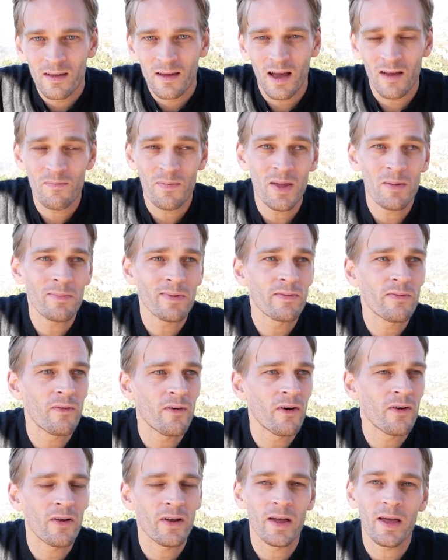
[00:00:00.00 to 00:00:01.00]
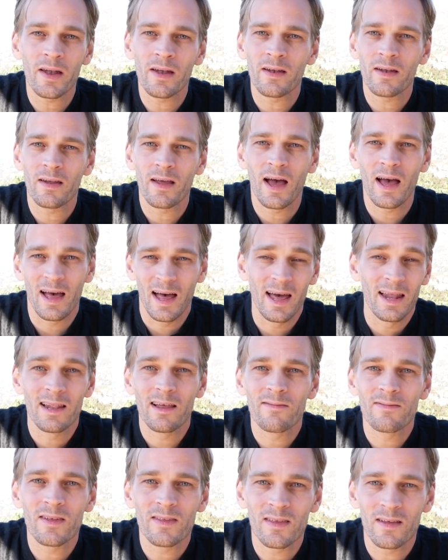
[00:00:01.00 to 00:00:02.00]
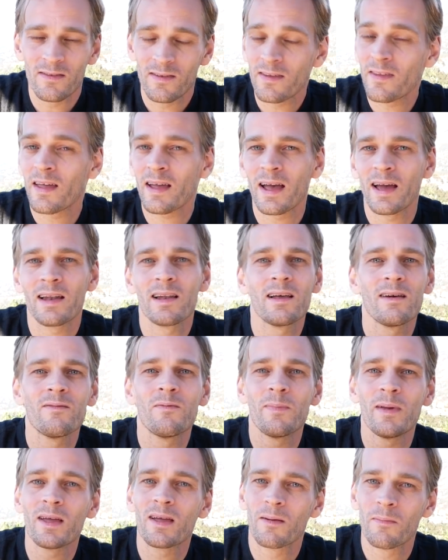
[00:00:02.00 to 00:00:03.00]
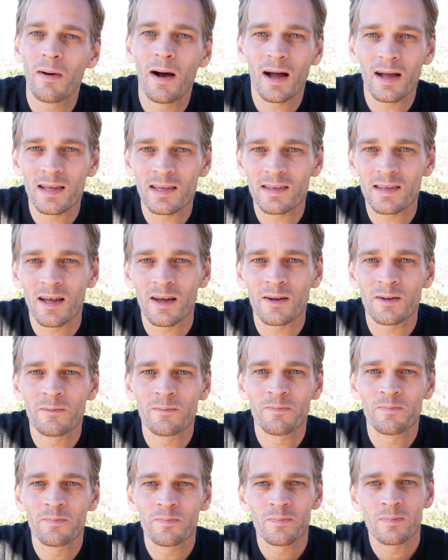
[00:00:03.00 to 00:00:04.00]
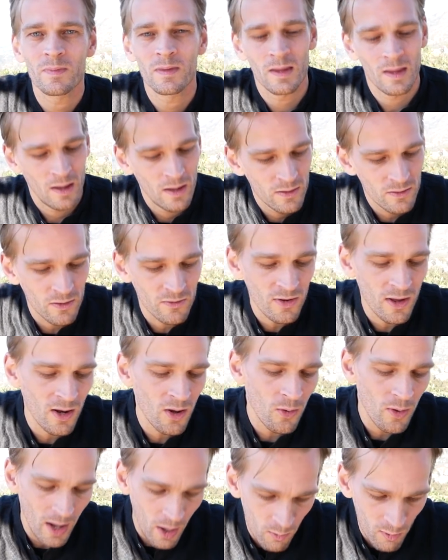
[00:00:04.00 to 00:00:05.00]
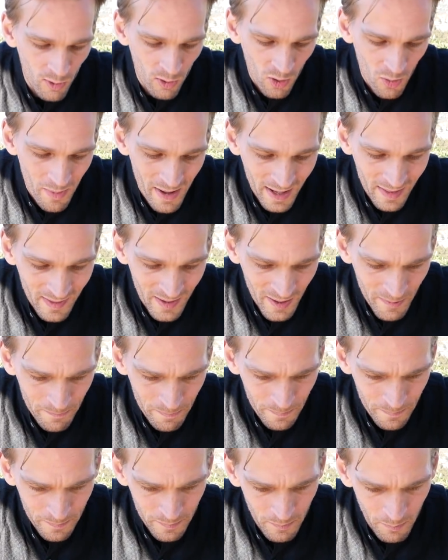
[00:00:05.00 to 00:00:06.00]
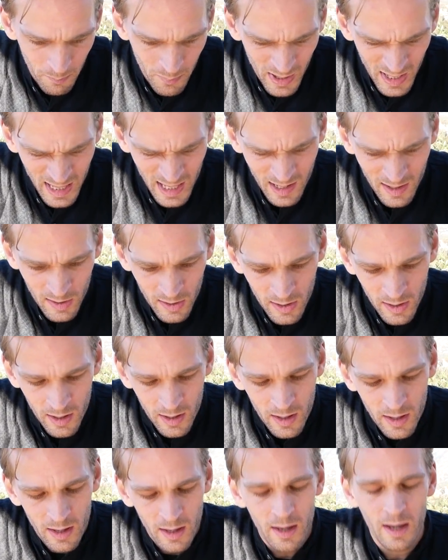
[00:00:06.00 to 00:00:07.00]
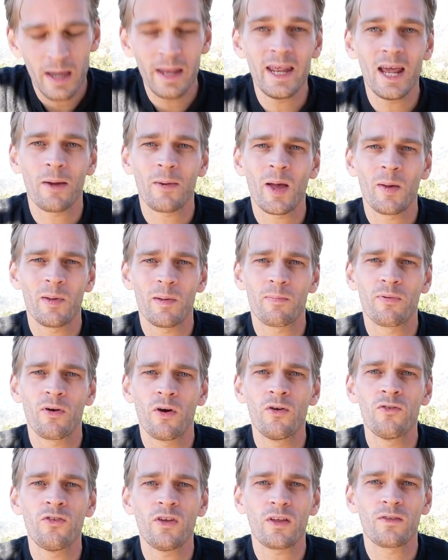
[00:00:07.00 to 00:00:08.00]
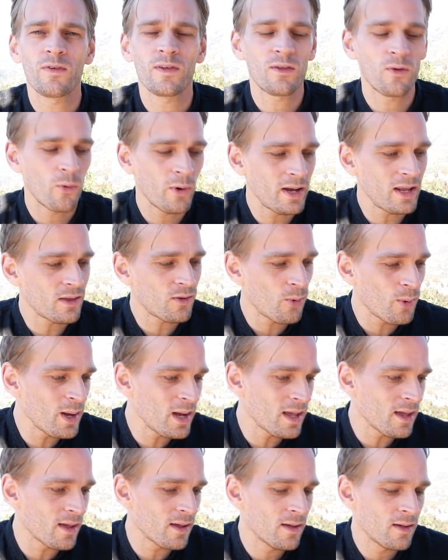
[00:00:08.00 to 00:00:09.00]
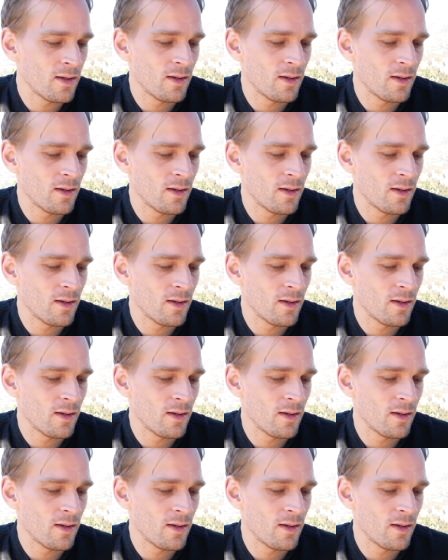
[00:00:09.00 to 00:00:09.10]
I've been before and I loved it there, just like I loved being in Pakistan. So chalo, I will go back there. Billy, any upcoming projects for 2020?